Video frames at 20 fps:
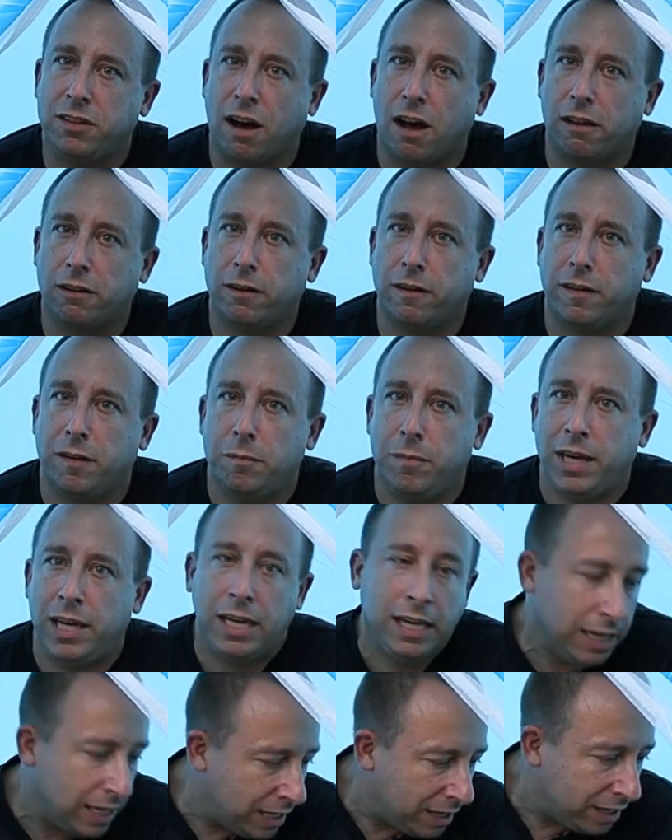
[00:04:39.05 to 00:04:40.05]
taller than
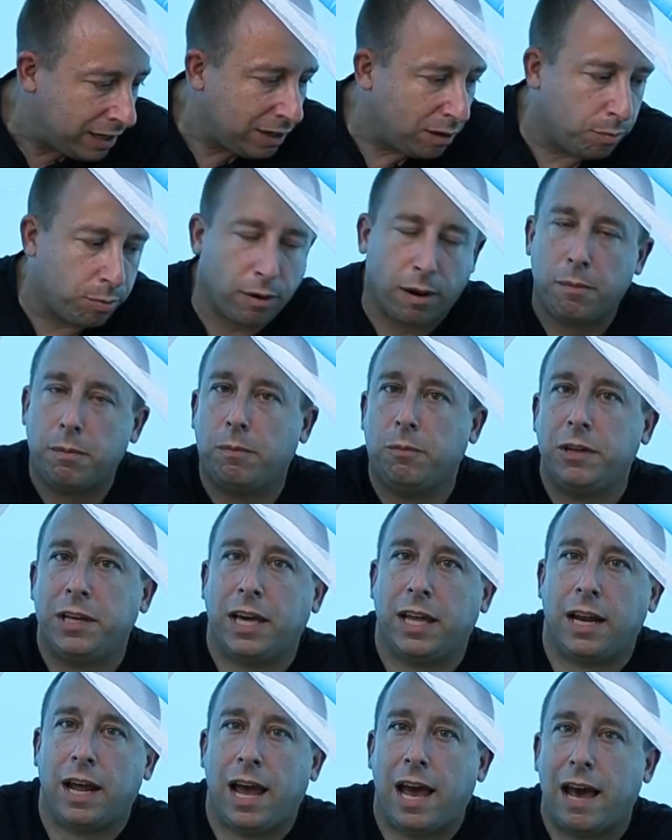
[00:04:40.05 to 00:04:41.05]
me, you're probably
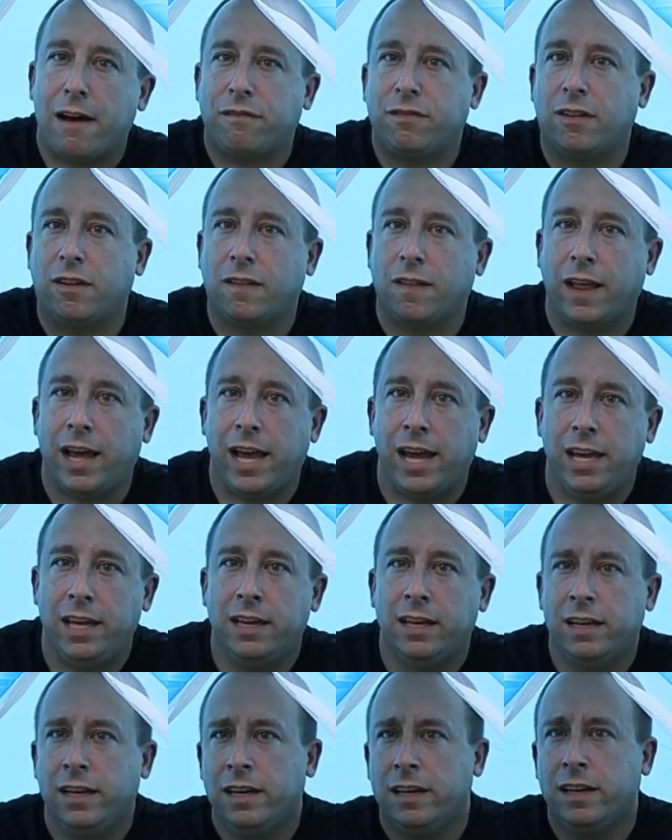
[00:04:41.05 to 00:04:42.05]
gonna have to
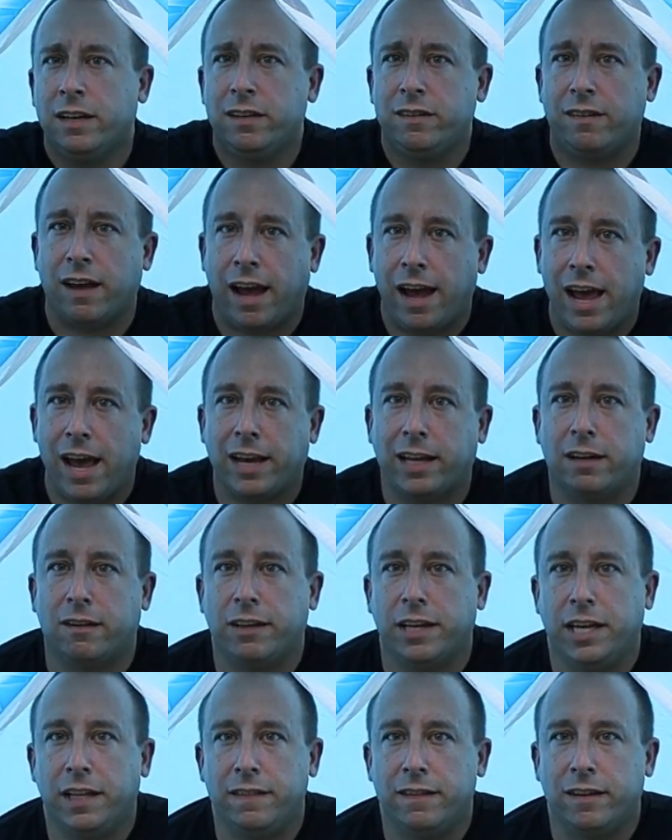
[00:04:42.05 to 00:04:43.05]
lay
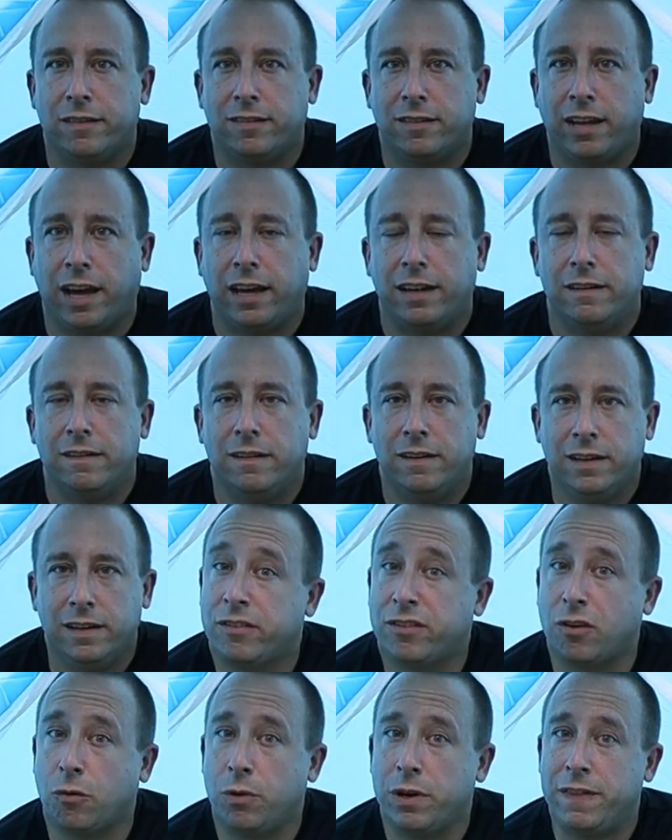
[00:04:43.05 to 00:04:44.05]
diagonally in this tent.
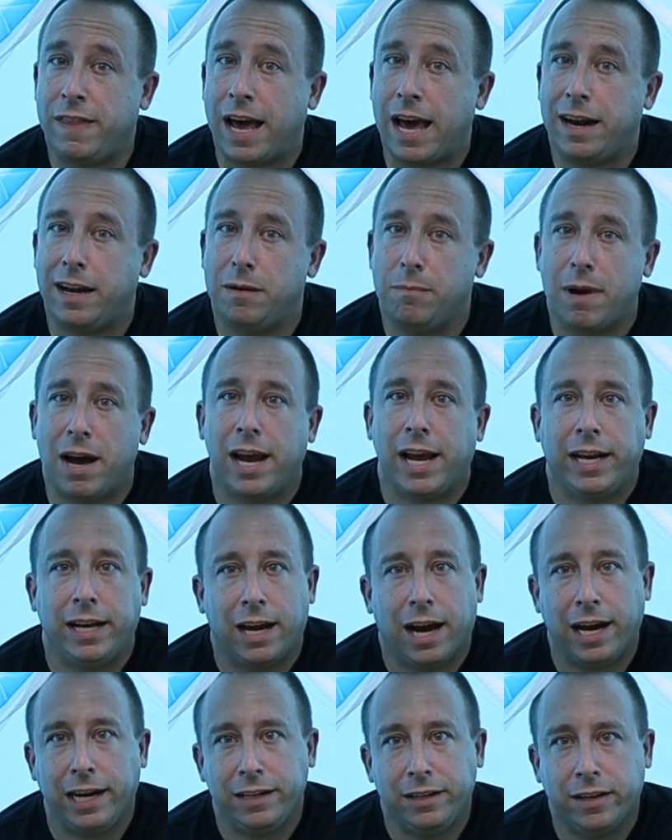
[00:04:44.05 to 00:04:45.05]
So with that in
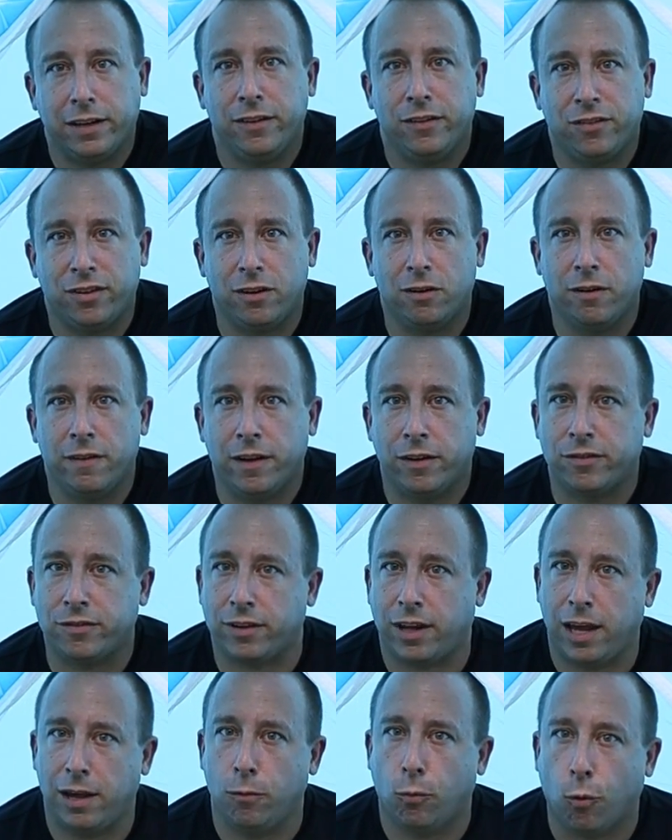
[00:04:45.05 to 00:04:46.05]
mind, I'd consider
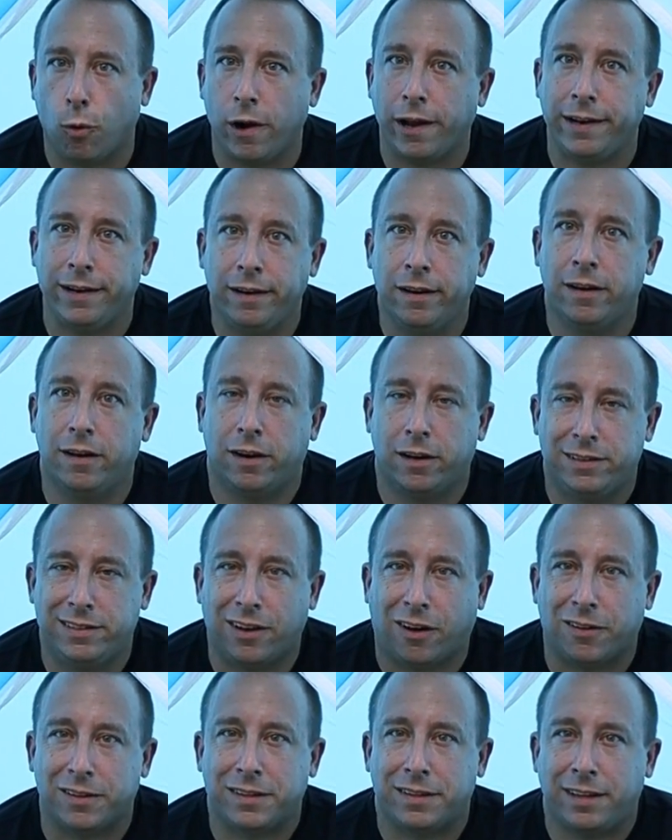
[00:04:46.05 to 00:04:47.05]
this a 1
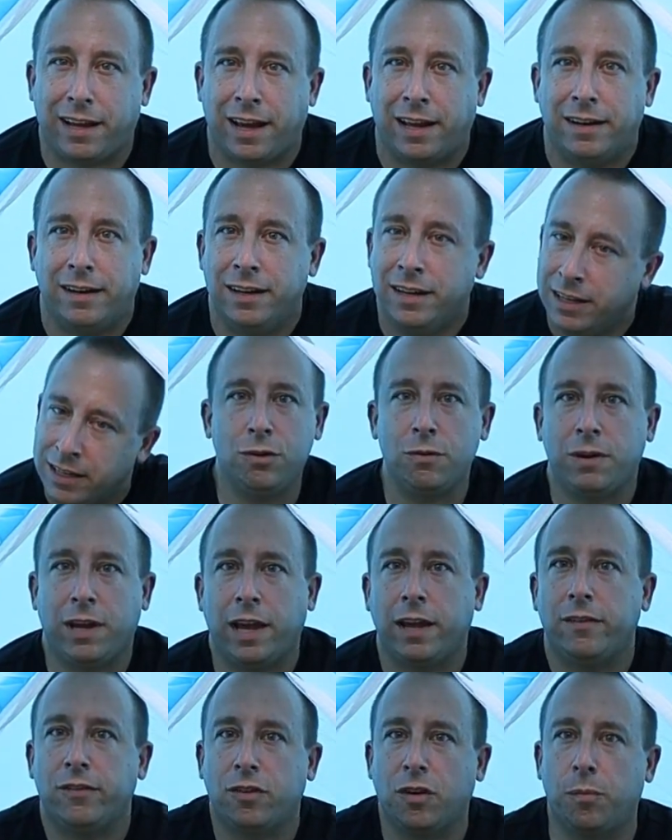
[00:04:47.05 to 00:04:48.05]
adult tent. 2
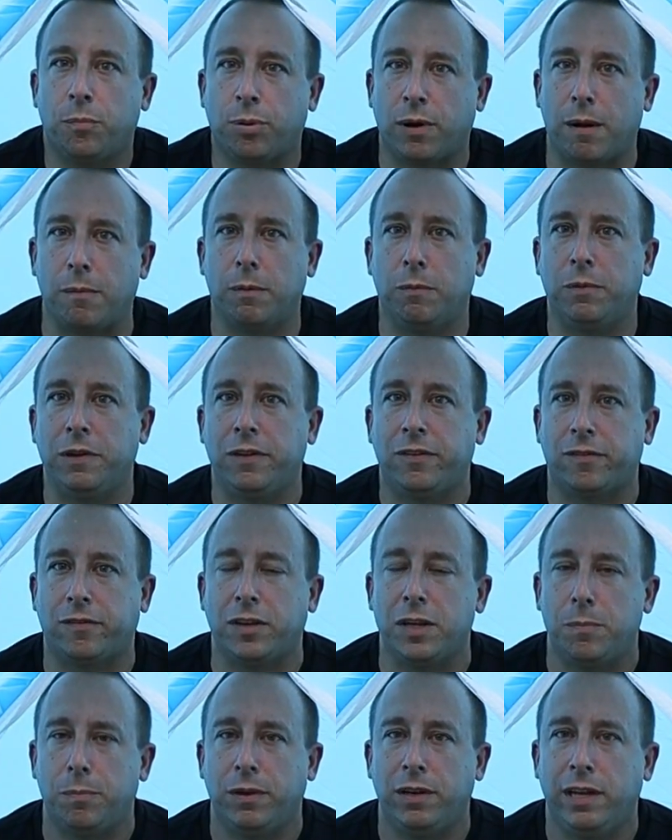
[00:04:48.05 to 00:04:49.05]
kids could probably
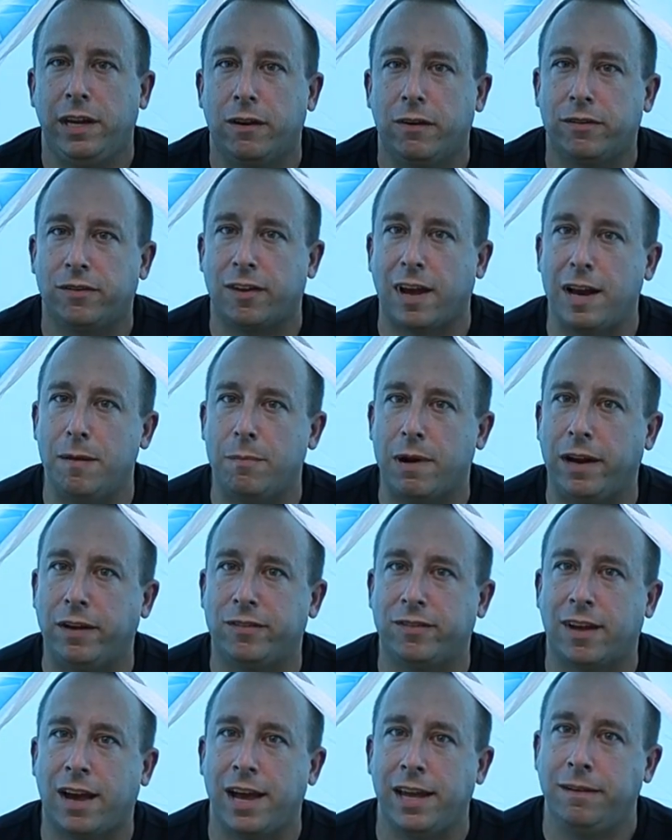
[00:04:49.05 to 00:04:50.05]
sleep in here side by
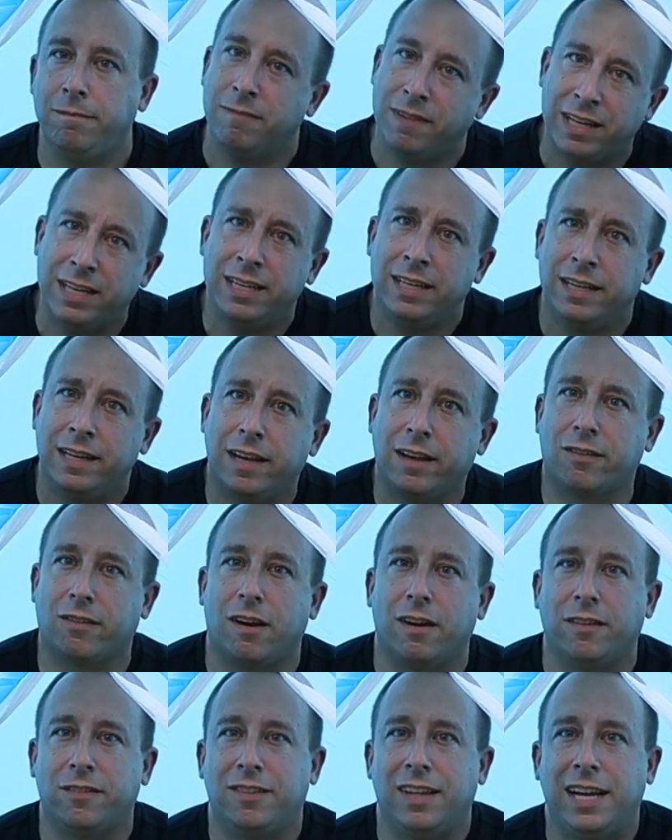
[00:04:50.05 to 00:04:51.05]
side as
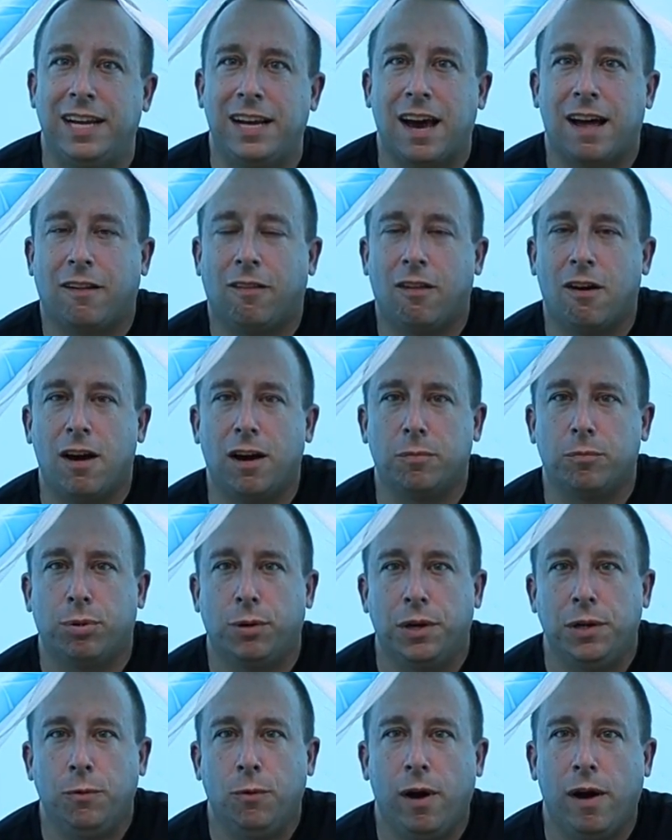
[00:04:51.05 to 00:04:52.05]
long as they got along
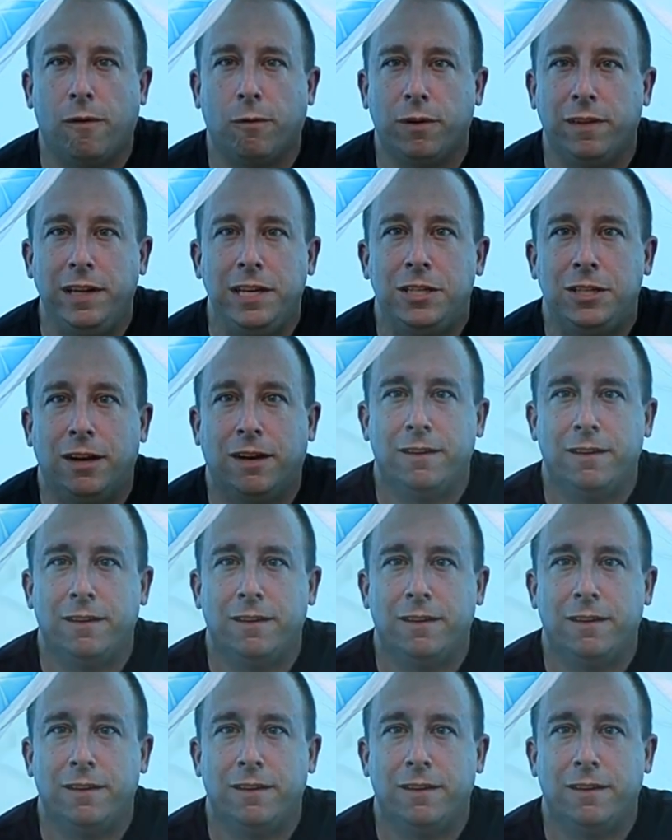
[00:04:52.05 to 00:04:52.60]
pretty well with each